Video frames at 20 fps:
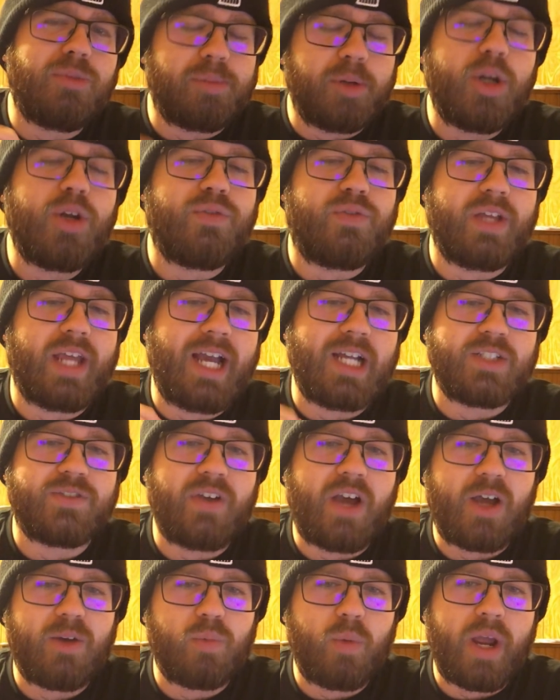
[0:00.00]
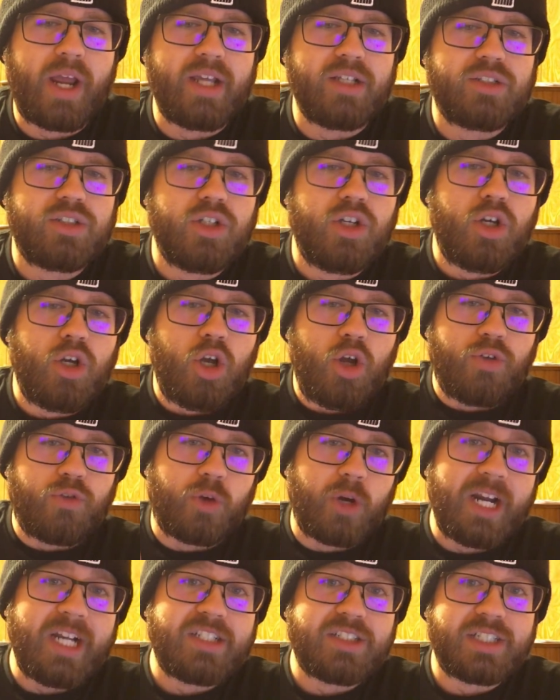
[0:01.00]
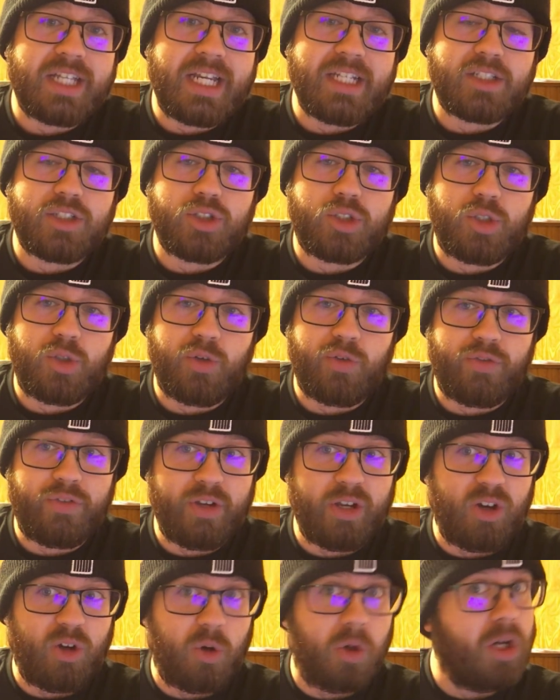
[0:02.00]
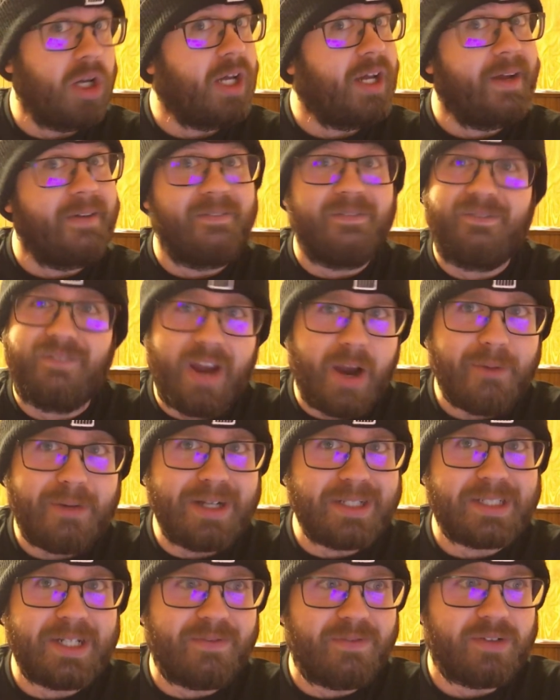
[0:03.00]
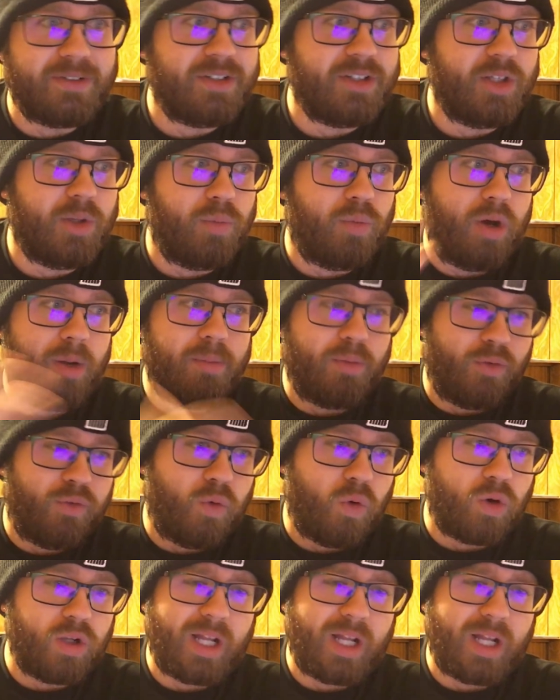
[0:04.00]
beautifully has found ways for each season to feel very different than the one before.